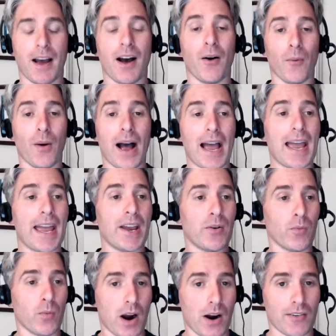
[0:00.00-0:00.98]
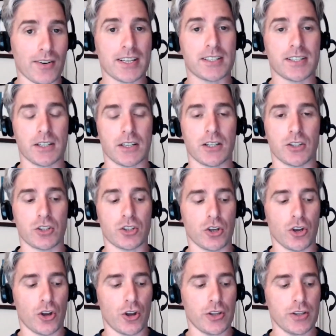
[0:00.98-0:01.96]
away worries and
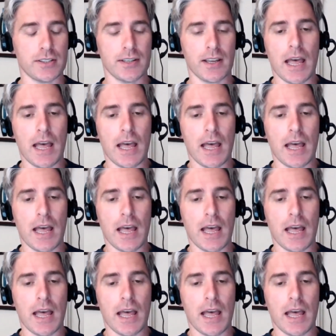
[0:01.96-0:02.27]
concerns,